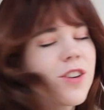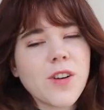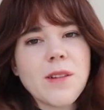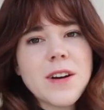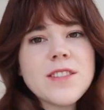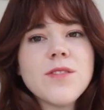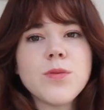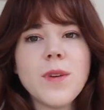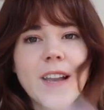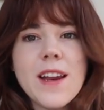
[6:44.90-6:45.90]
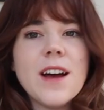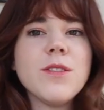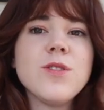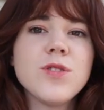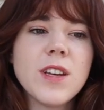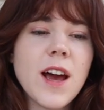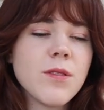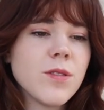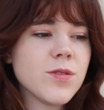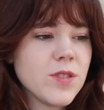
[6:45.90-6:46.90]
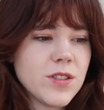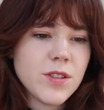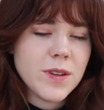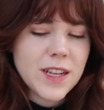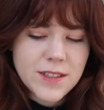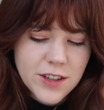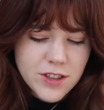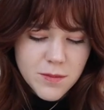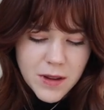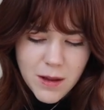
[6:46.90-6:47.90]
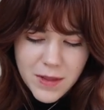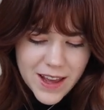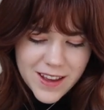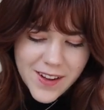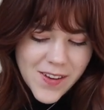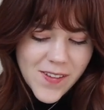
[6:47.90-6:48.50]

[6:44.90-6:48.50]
gonna grade myself right now. Usually I would go straight to the reading section, but I'm like,